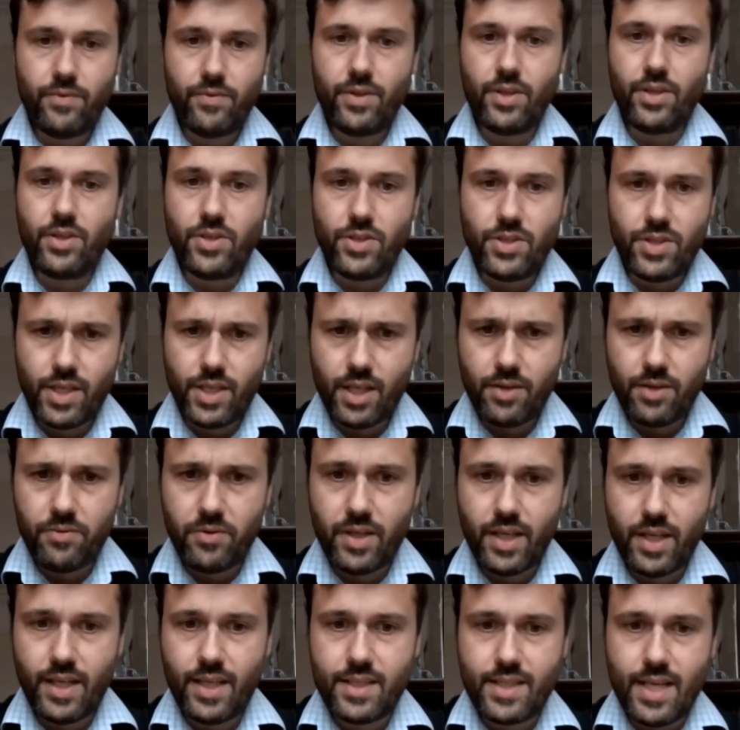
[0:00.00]
Just to give you
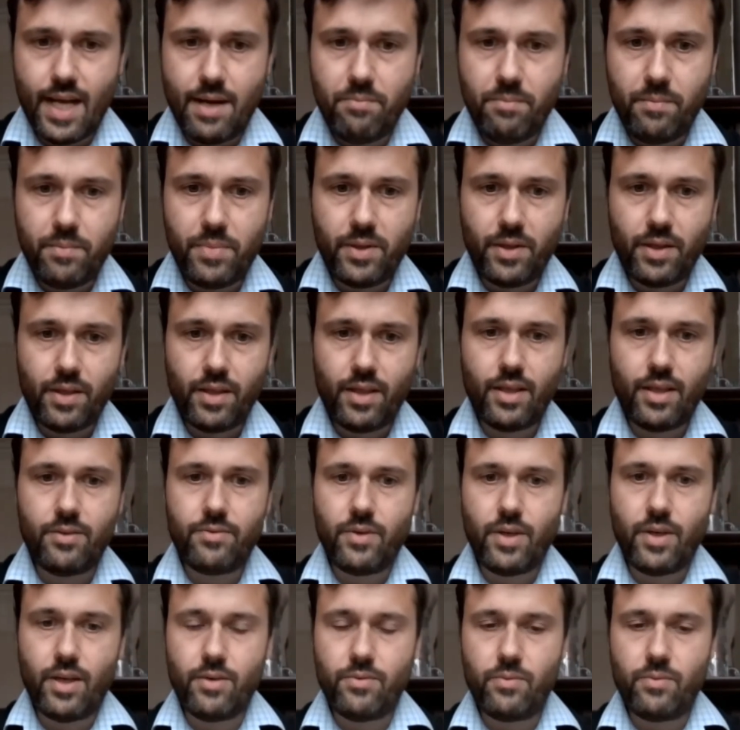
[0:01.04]
an example of
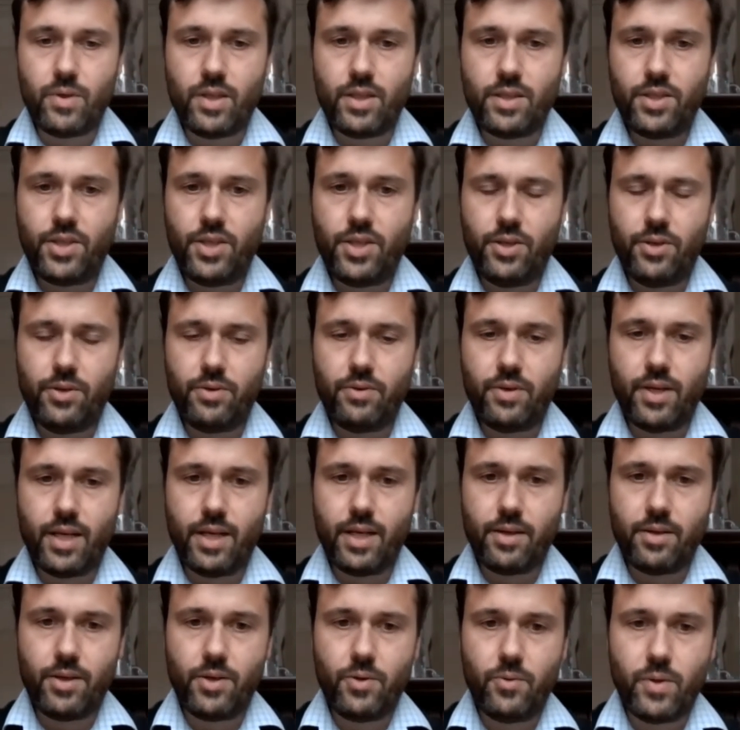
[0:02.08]
what
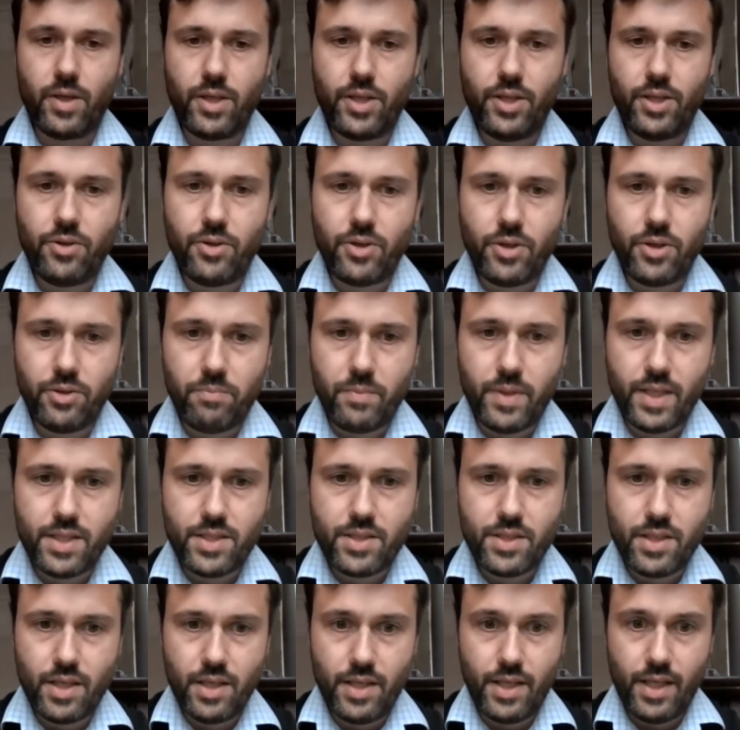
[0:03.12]
you could be
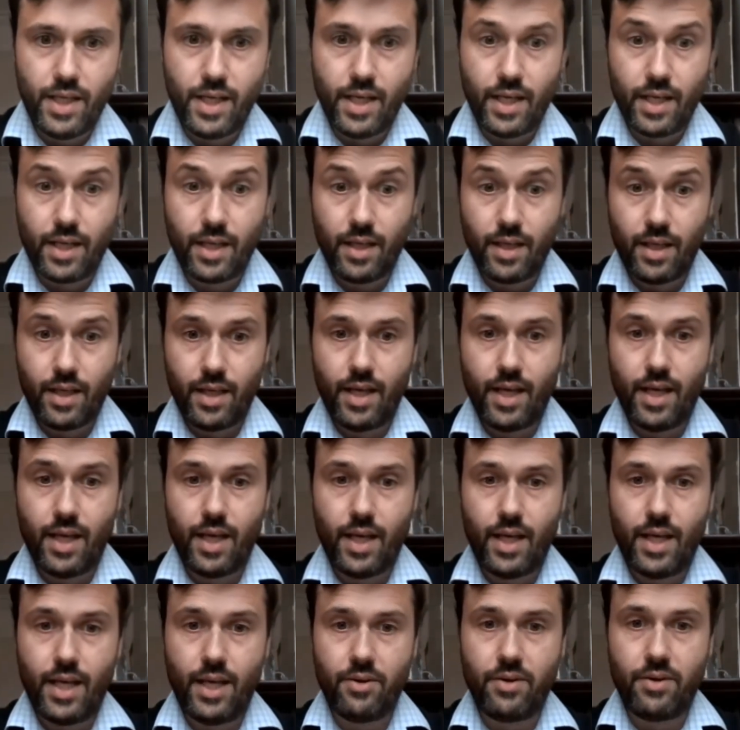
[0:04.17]
studying
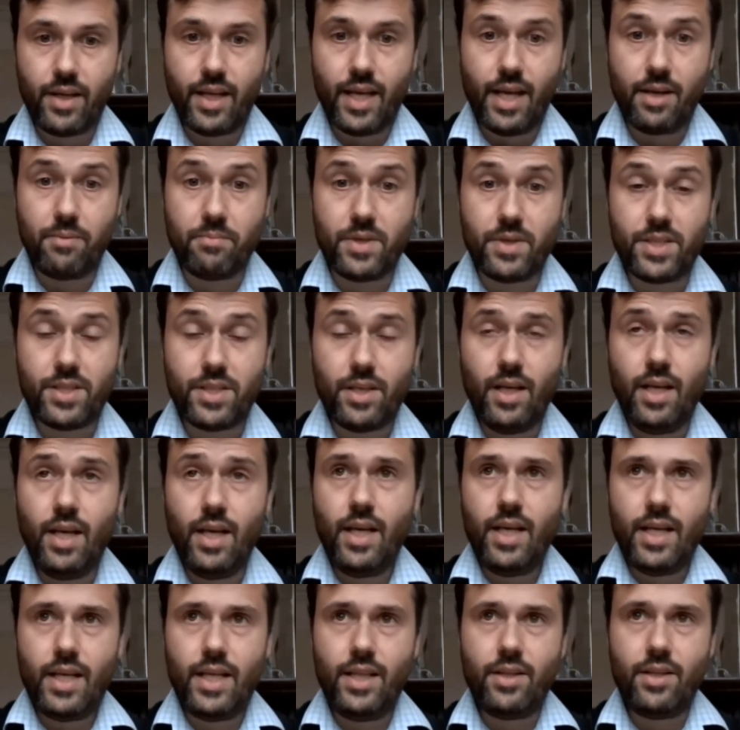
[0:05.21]
here at Cambridge,
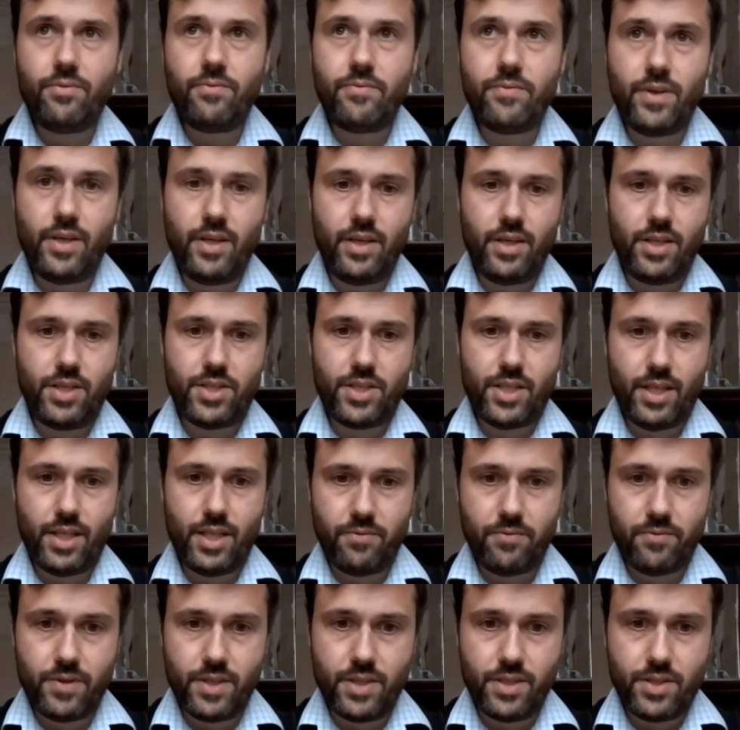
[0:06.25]
in the first year,
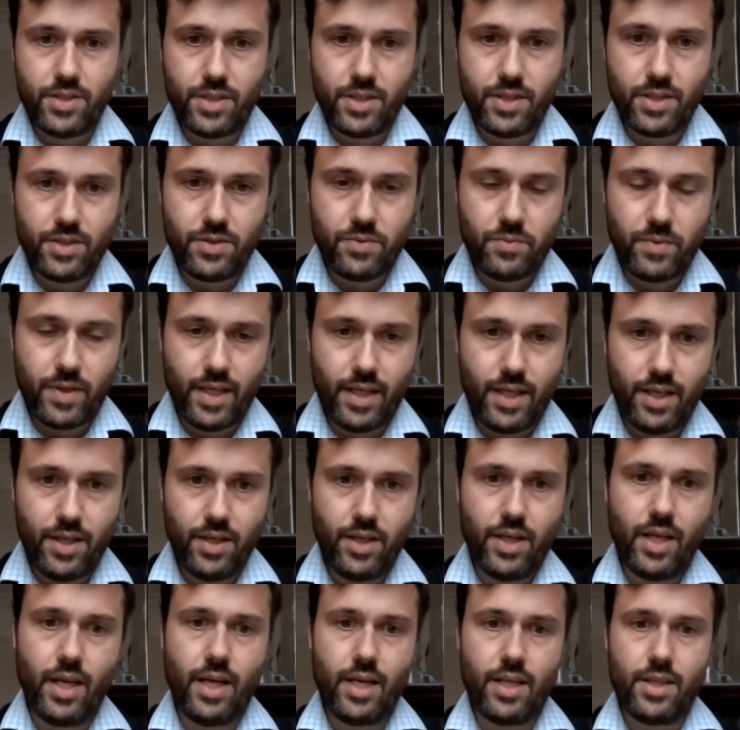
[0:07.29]
for instance,
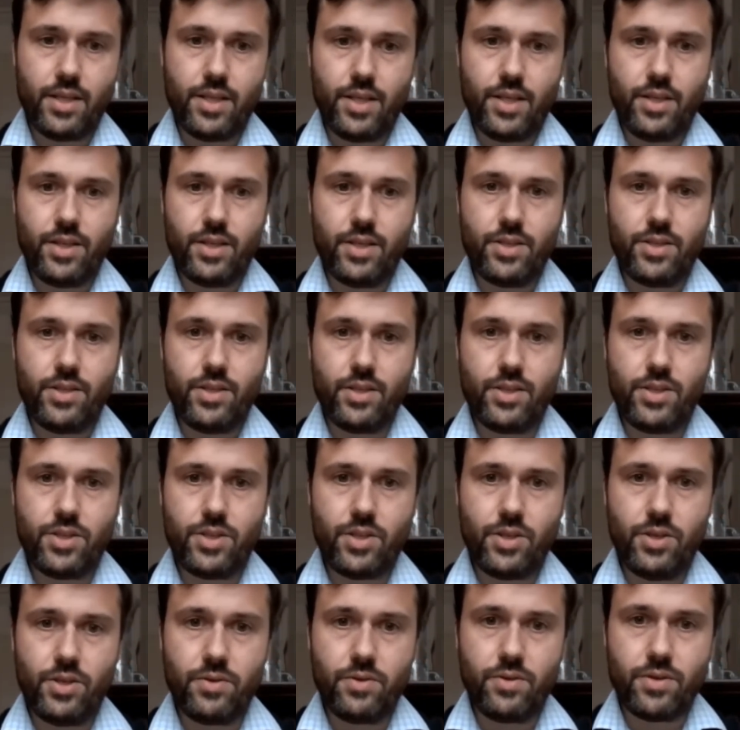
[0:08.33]
the
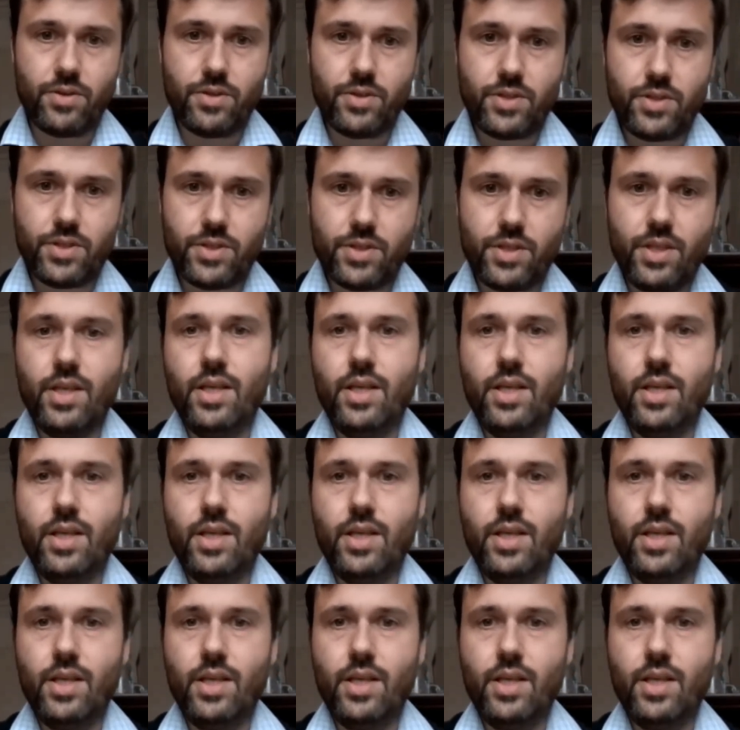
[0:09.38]
students